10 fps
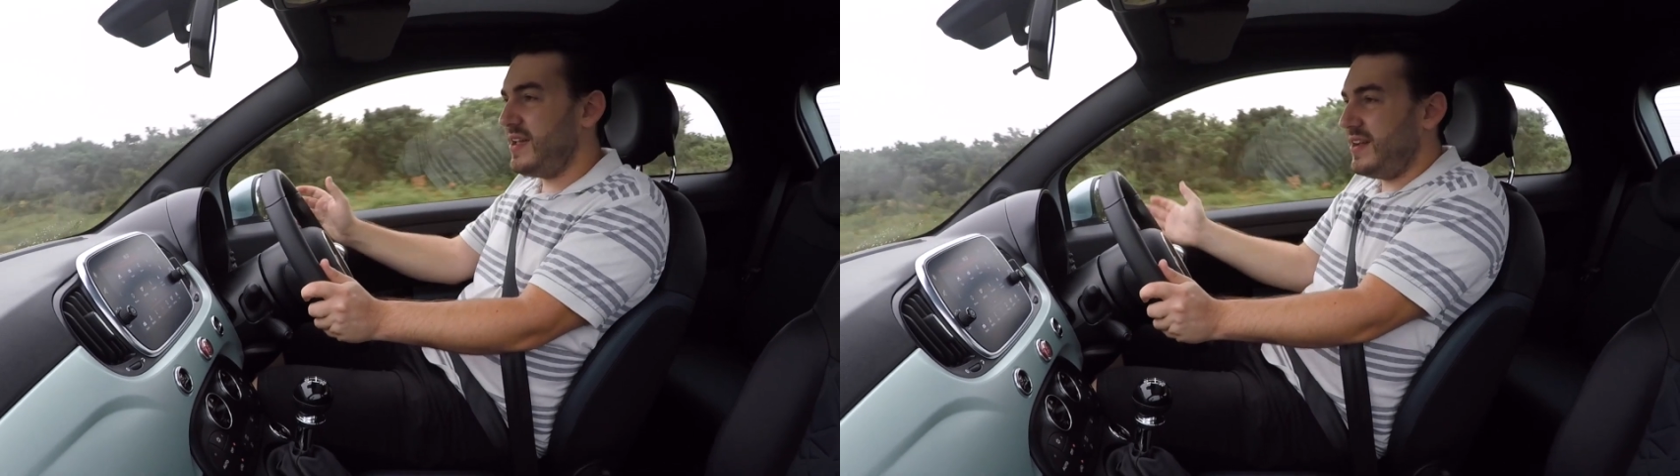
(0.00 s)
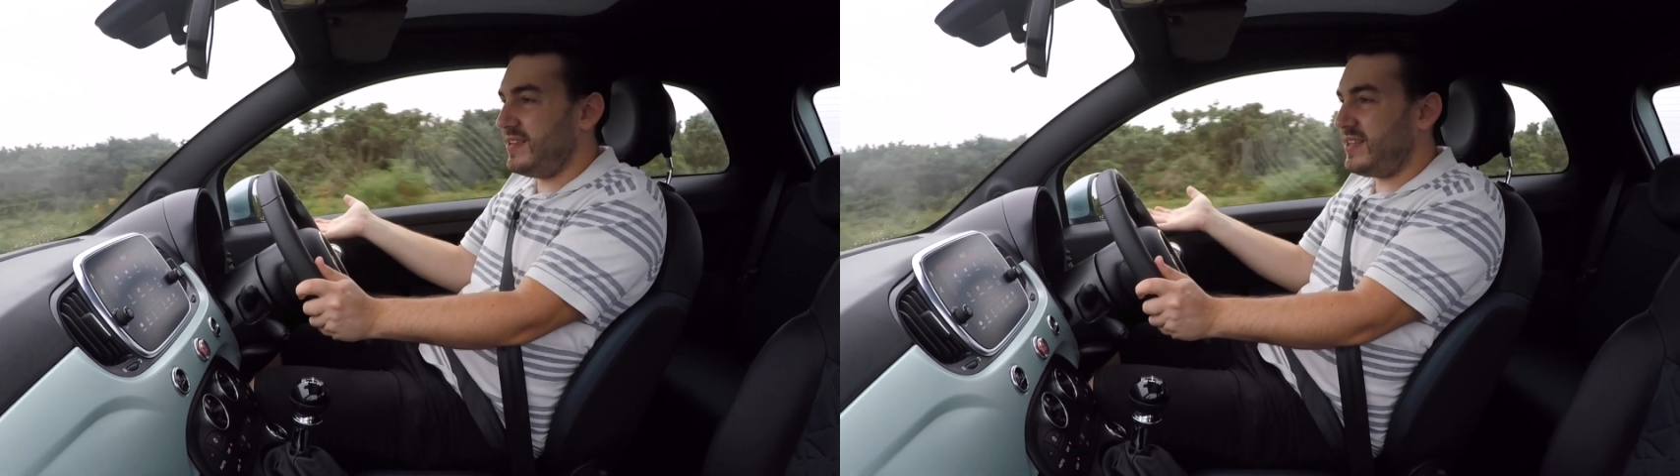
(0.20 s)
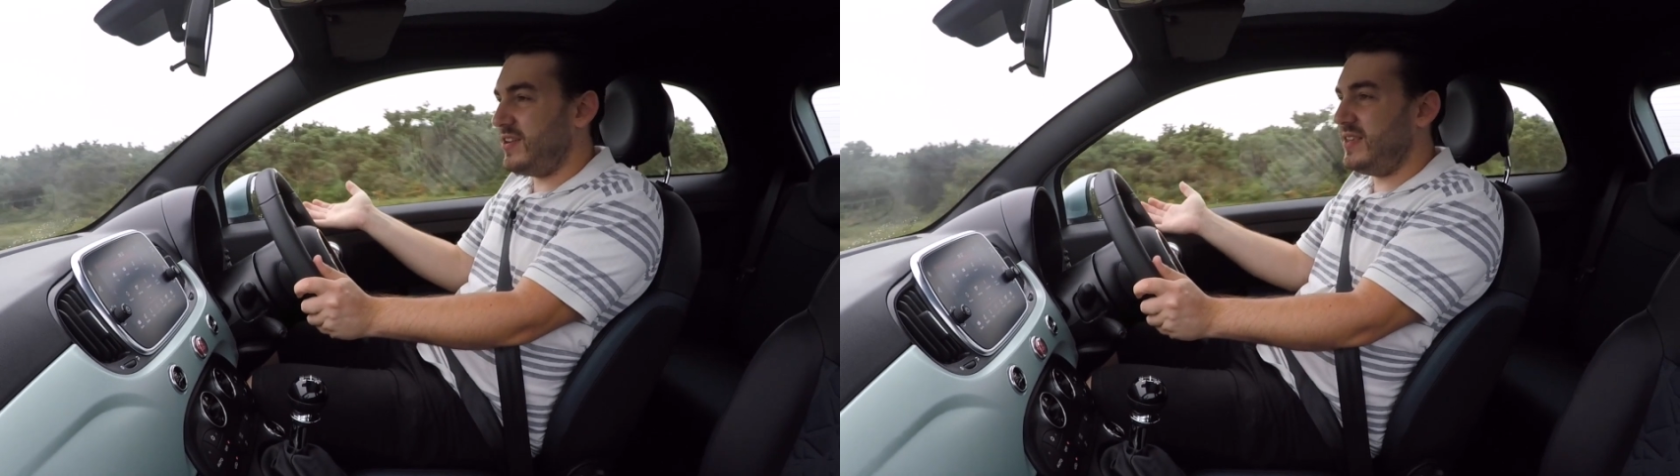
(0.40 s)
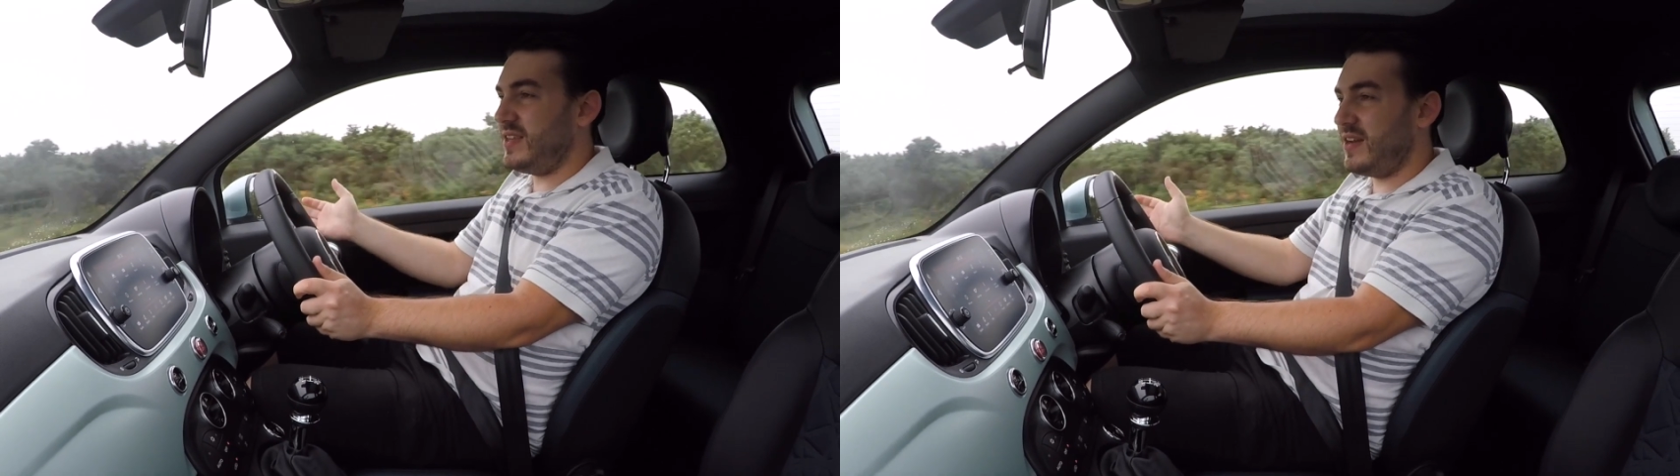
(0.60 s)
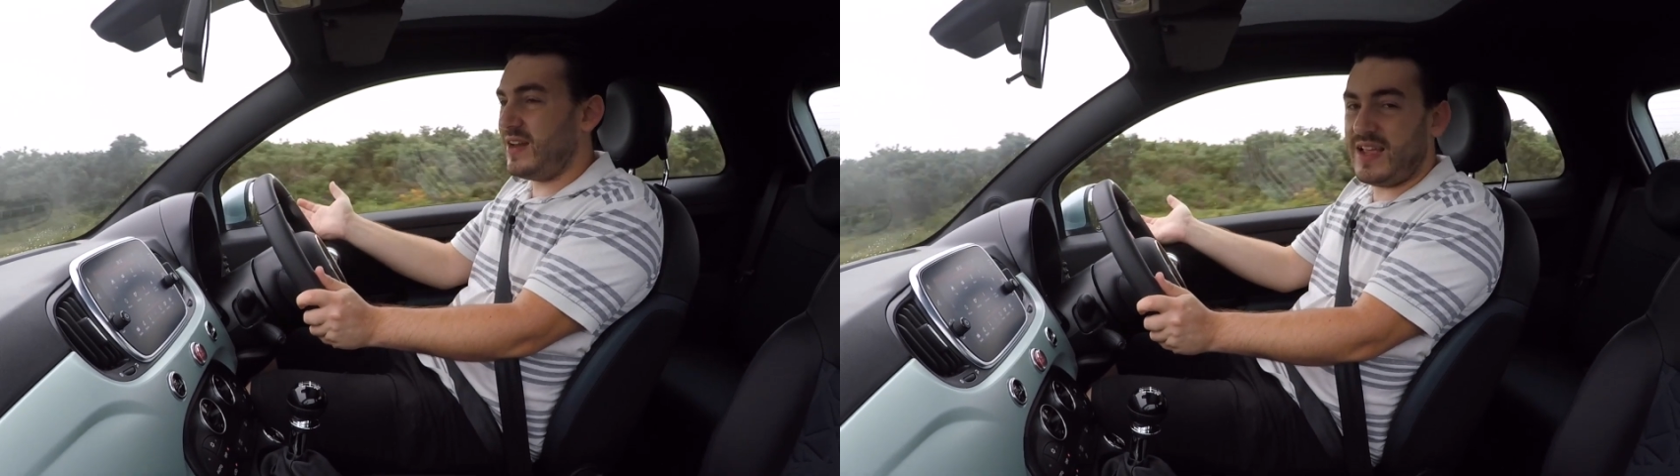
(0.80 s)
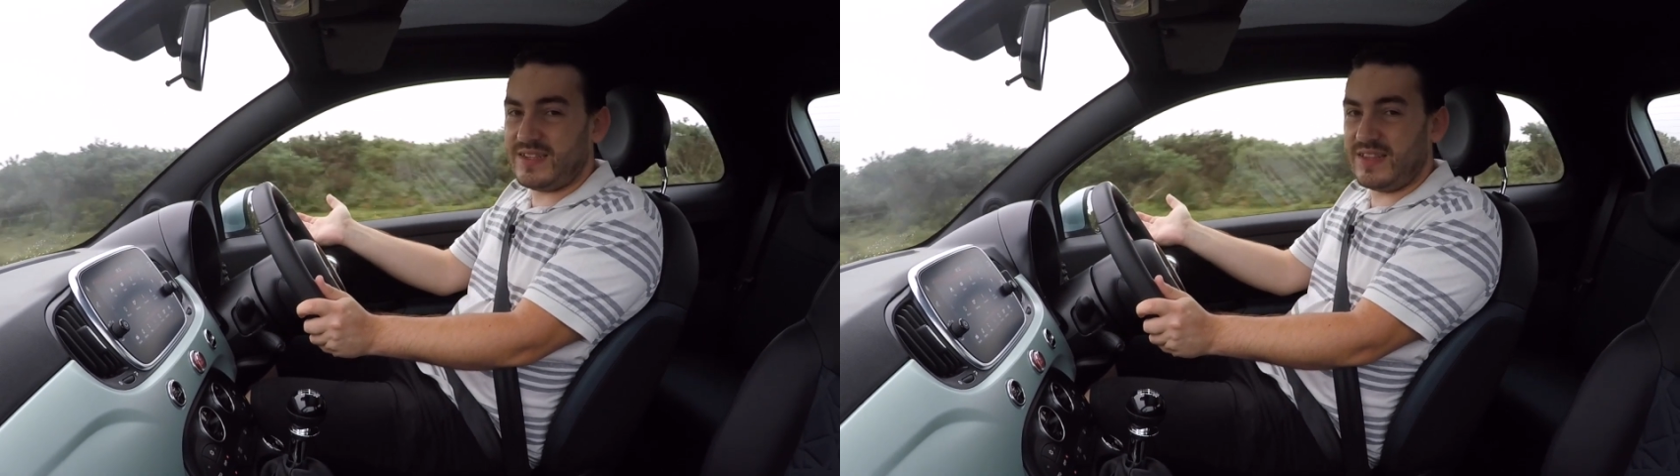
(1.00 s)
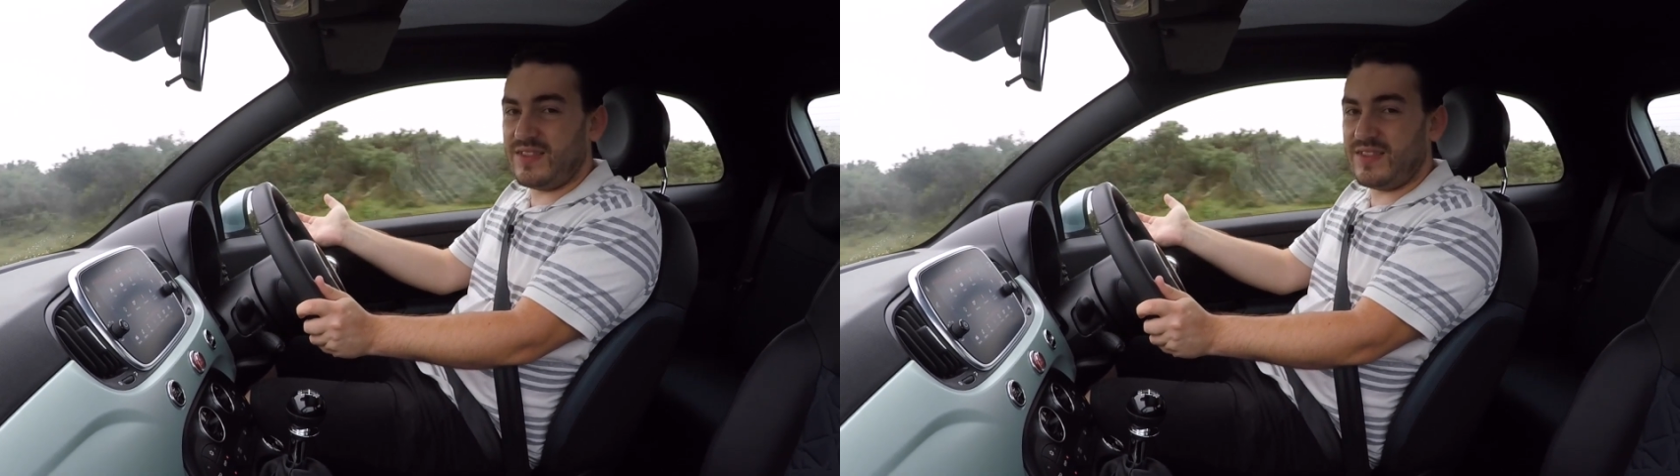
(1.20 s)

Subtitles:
and it's only done less than